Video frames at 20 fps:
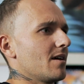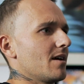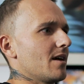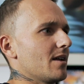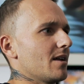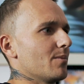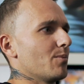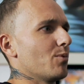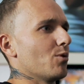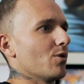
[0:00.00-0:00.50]

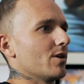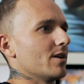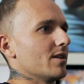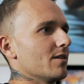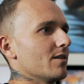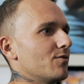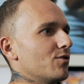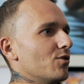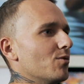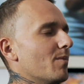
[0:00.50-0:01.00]
at a
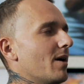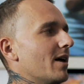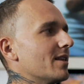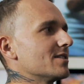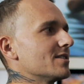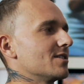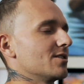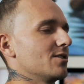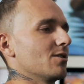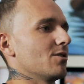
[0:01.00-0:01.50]
point a few
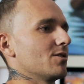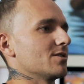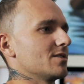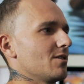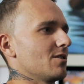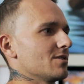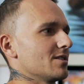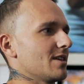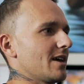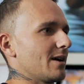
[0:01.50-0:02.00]
months ago, because
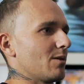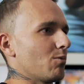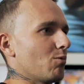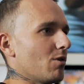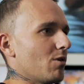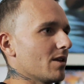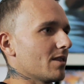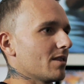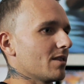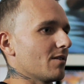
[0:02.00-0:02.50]
I was like,
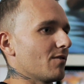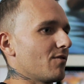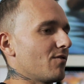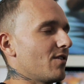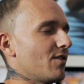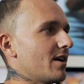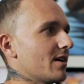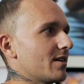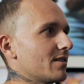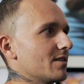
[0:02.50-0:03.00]
what the
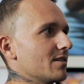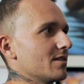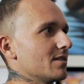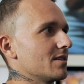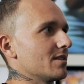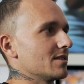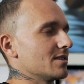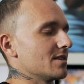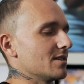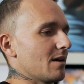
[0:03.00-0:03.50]
fuck?
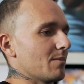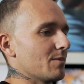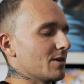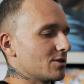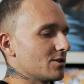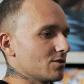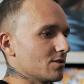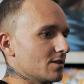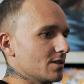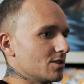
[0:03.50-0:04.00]
This is, I'm
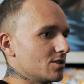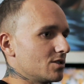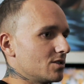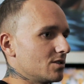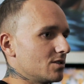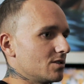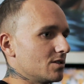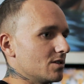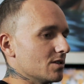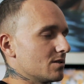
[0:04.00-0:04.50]
literally
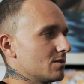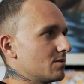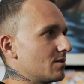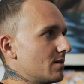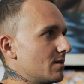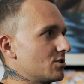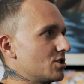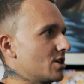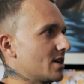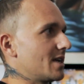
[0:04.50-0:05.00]

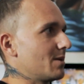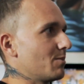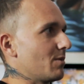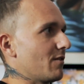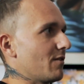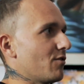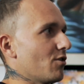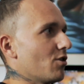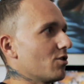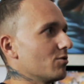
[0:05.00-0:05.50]
just checking
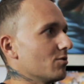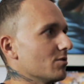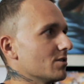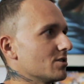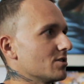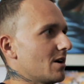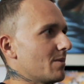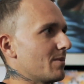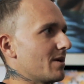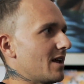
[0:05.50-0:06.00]
my phone all the
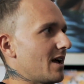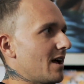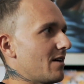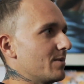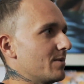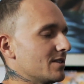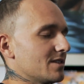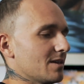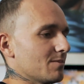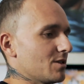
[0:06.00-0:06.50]
time out of
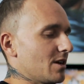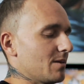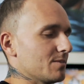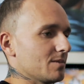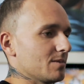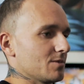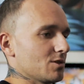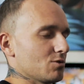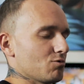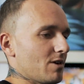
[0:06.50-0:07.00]
habit.
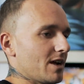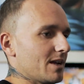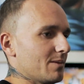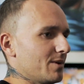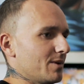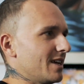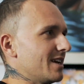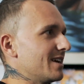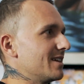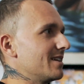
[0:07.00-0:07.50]
Sometimes I'm just
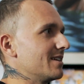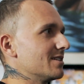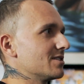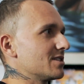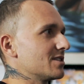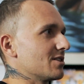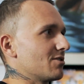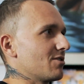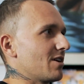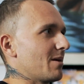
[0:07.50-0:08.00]
randomly in
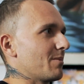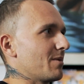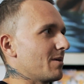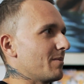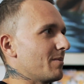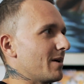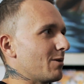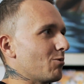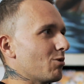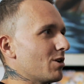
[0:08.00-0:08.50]
Instagram.
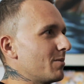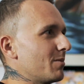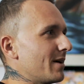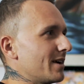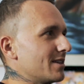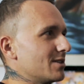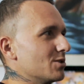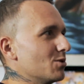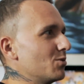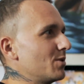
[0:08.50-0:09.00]
I'm like, what am
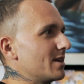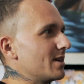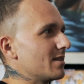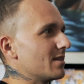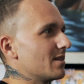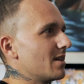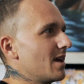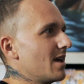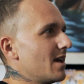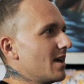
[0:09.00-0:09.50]
I
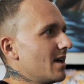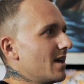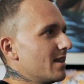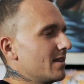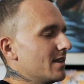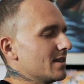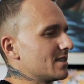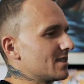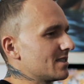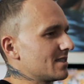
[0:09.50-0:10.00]
doing? Yeah, how
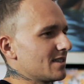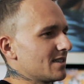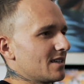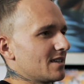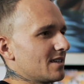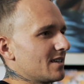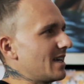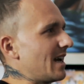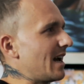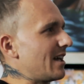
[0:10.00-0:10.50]
did I get
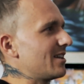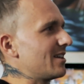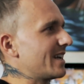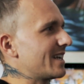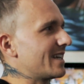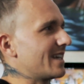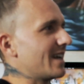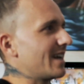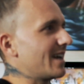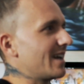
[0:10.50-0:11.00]
here? Yeah, how did
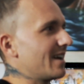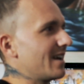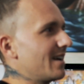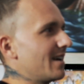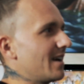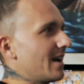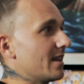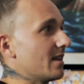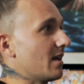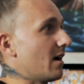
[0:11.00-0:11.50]
I get
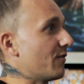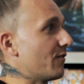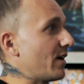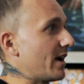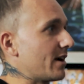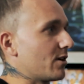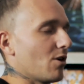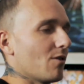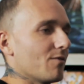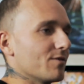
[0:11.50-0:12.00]
here? And I've
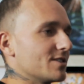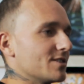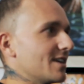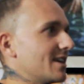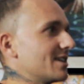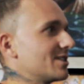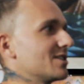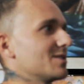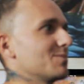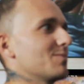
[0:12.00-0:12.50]
had
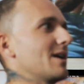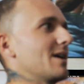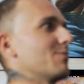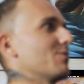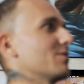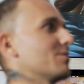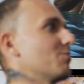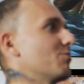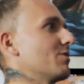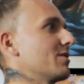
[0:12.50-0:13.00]
conversations,
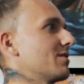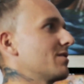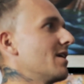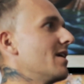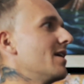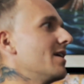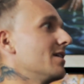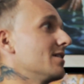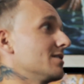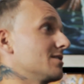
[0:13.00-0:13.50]
man, with
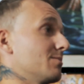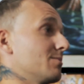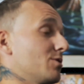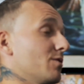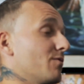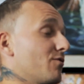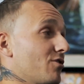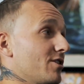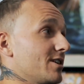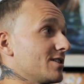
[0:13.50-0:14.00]
some
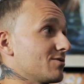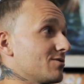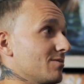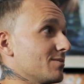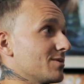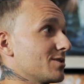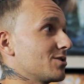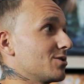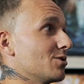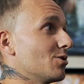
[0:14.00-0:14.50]
good friends
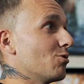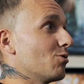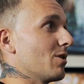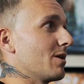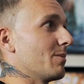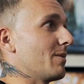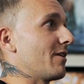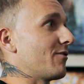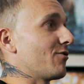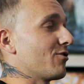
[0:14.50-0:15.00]
from school.
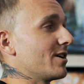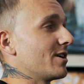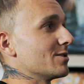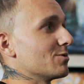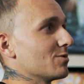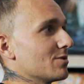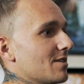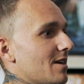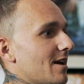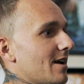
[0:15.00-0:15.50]
One of my
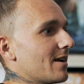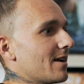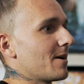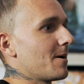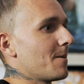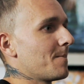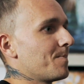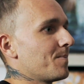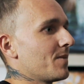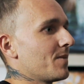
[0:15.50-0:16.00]
friends was like,